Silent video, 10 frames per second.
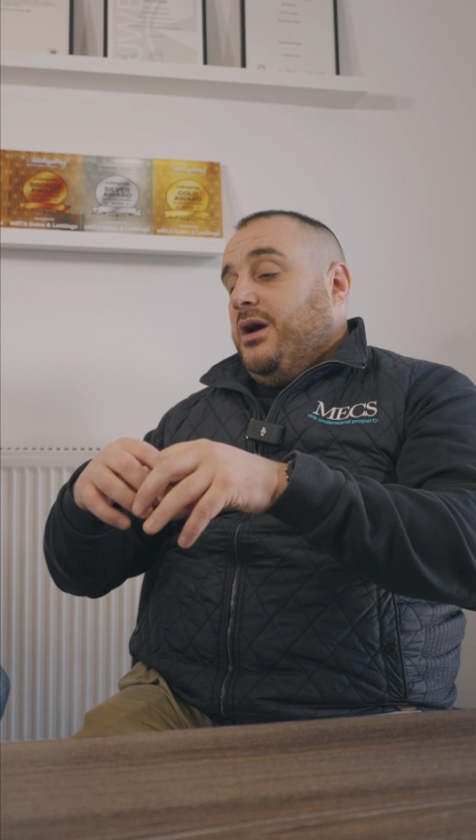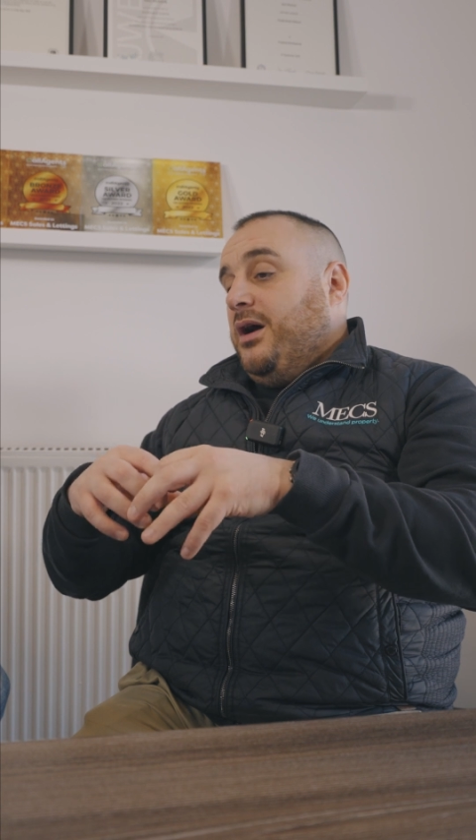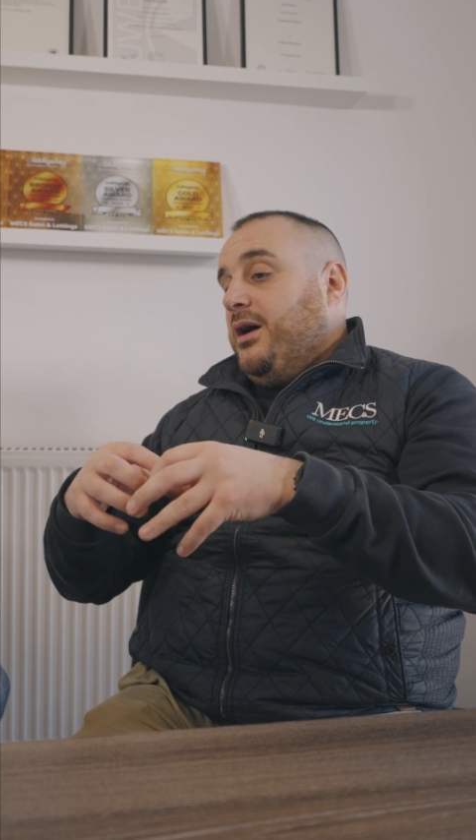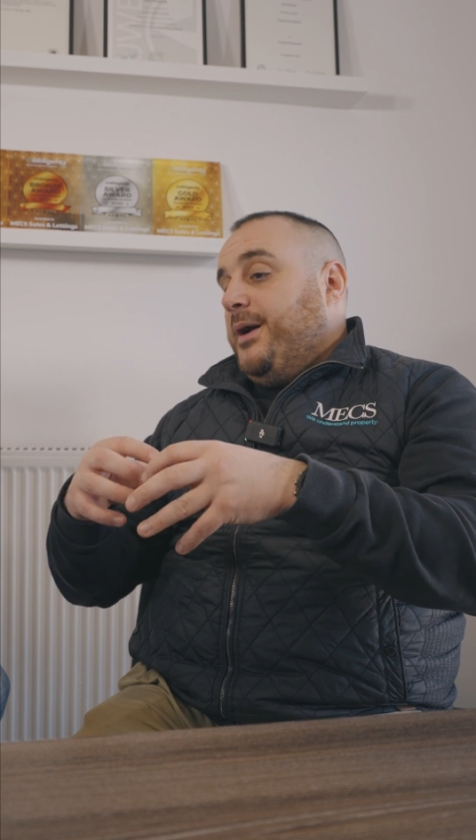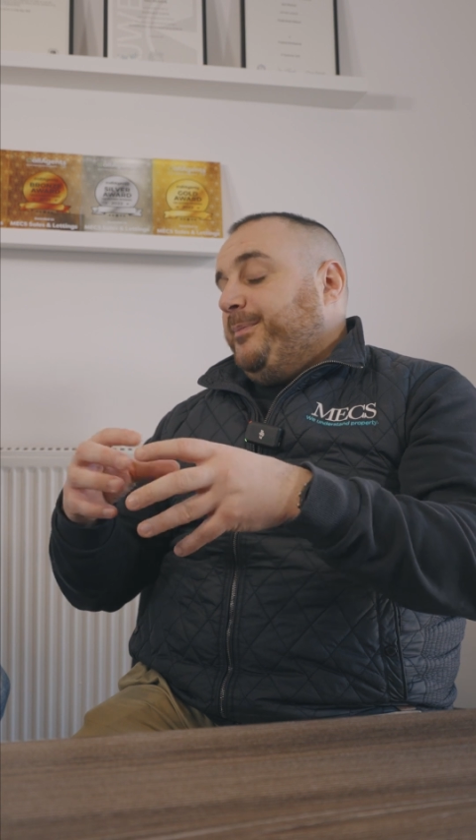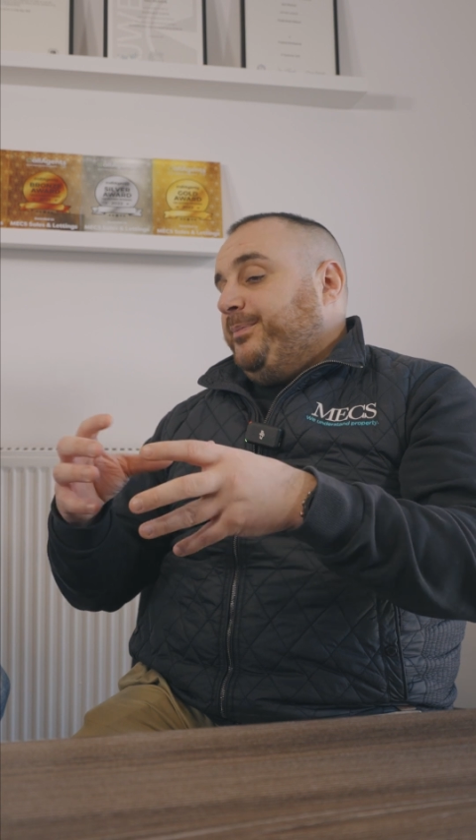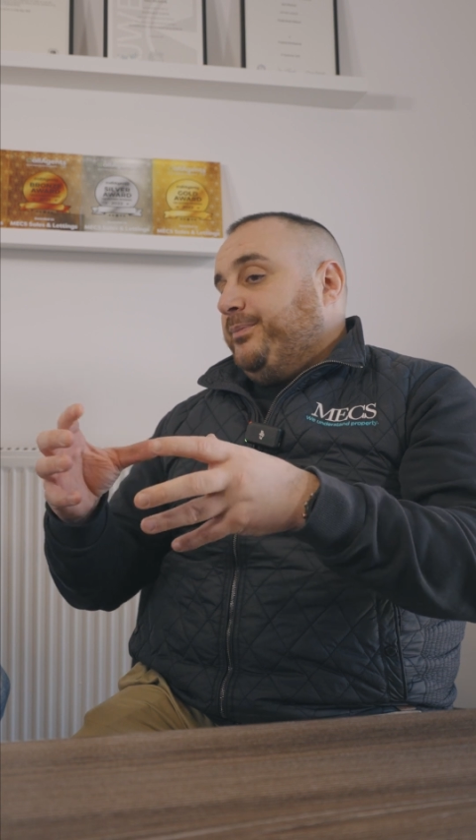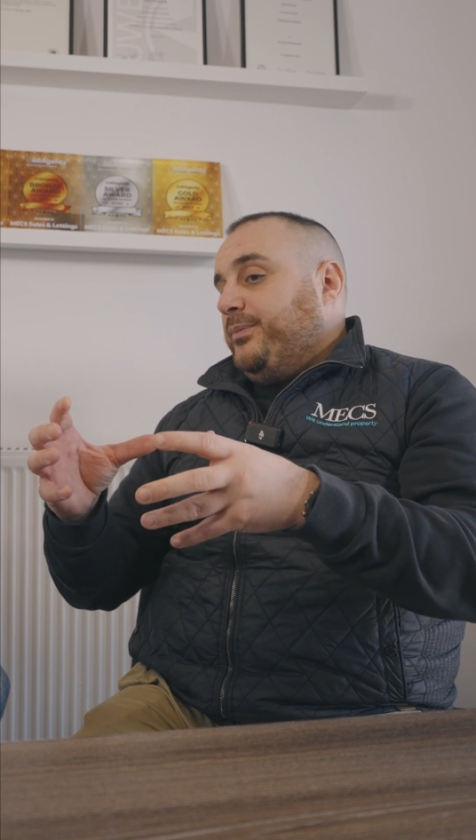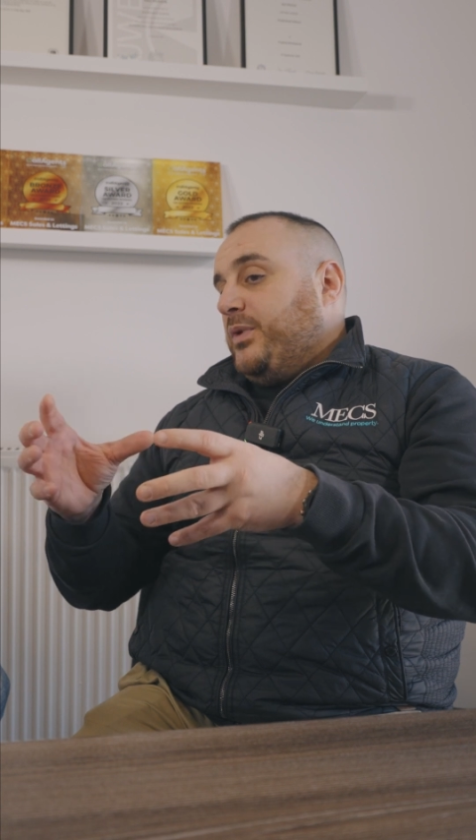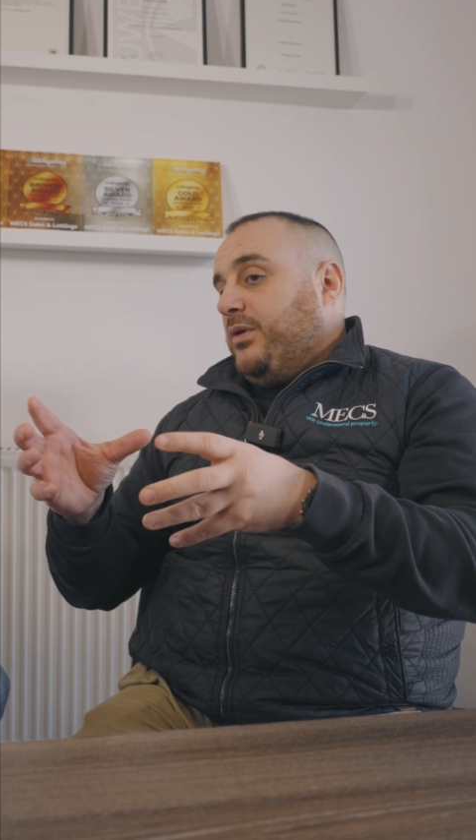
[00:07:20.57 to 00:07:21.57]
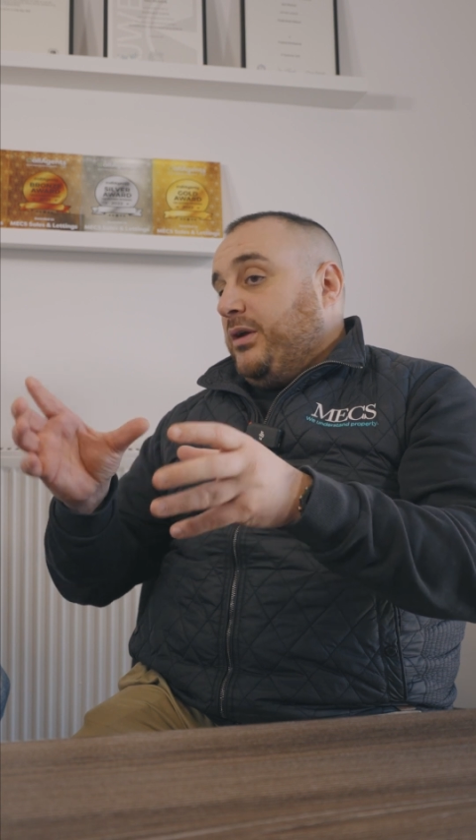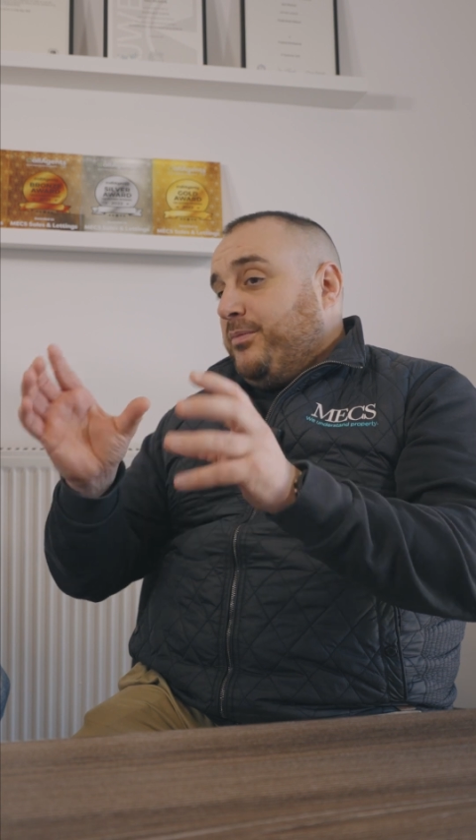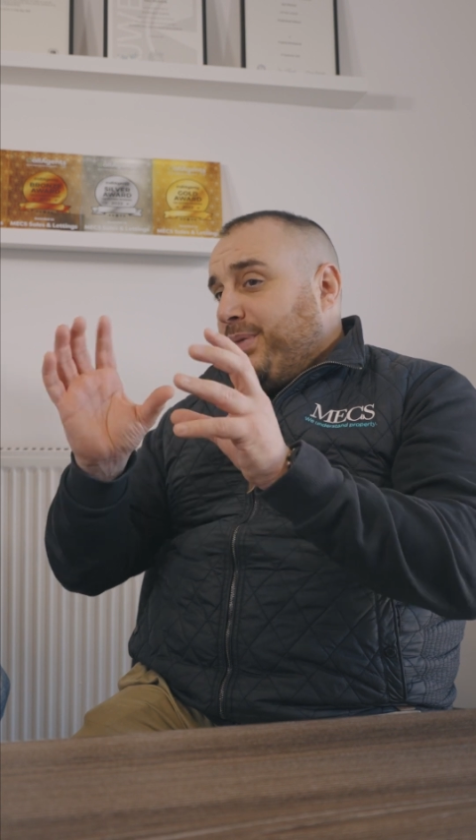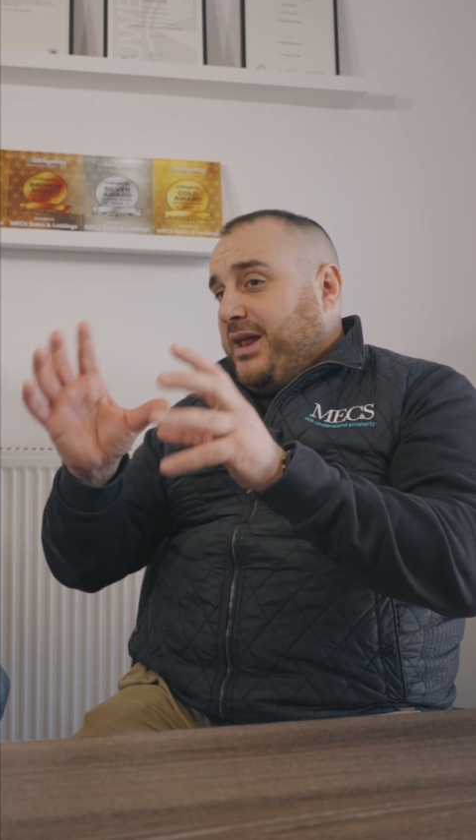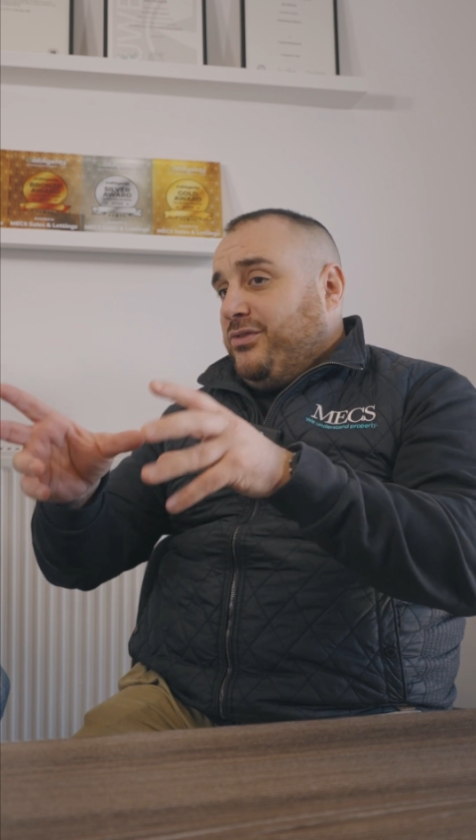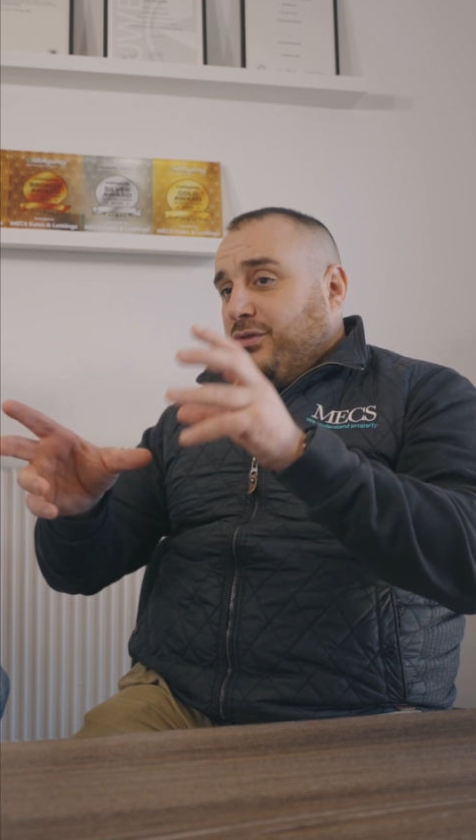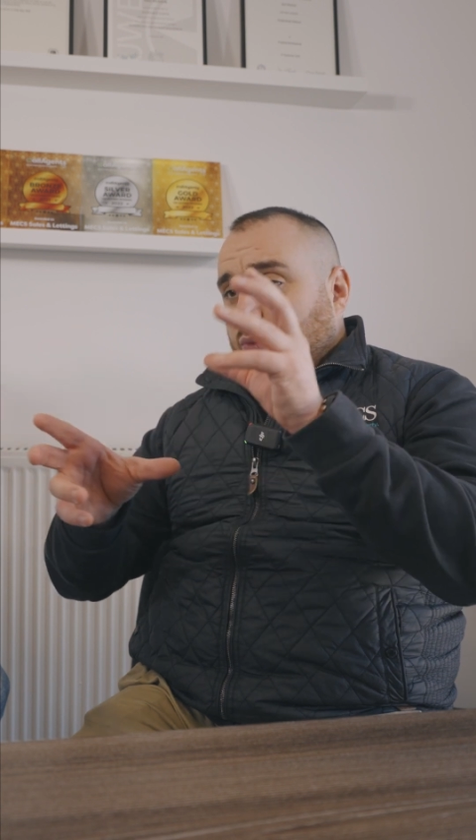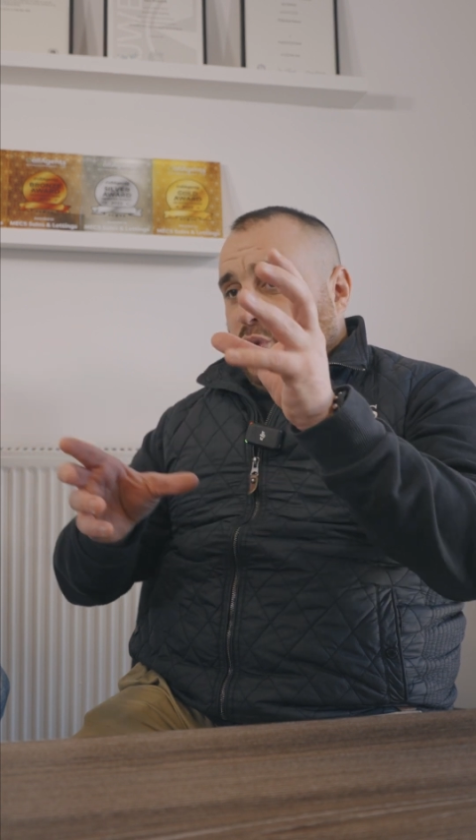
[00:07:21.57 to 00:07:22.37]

like beds and